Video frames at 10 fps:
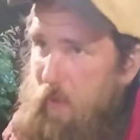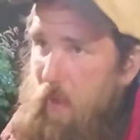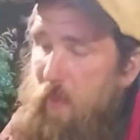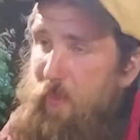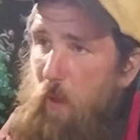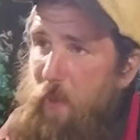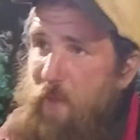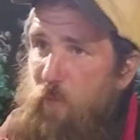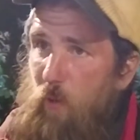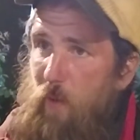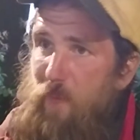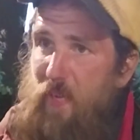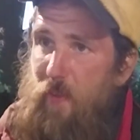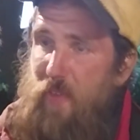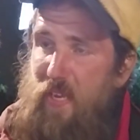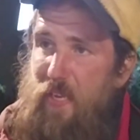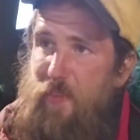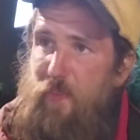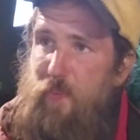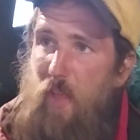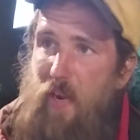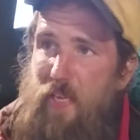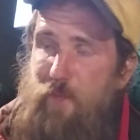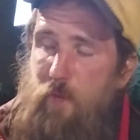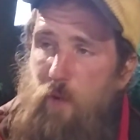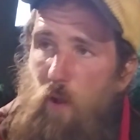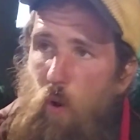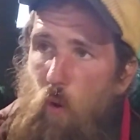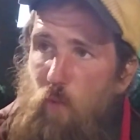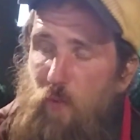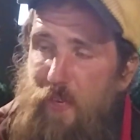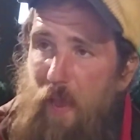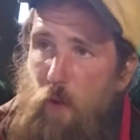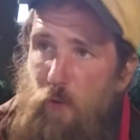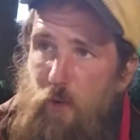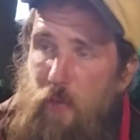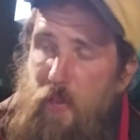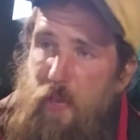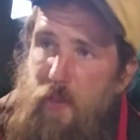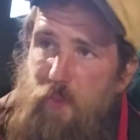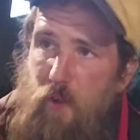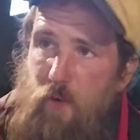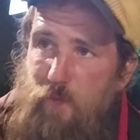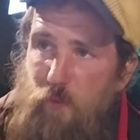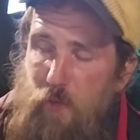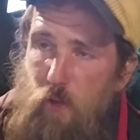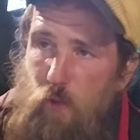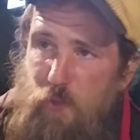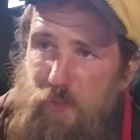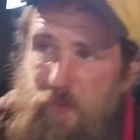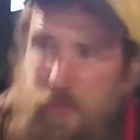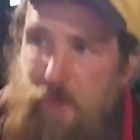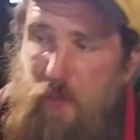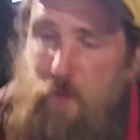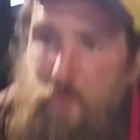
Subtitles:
and out, and that's how I pay for it, because it's not even over the counter. It's not even what they call OTC. It's not even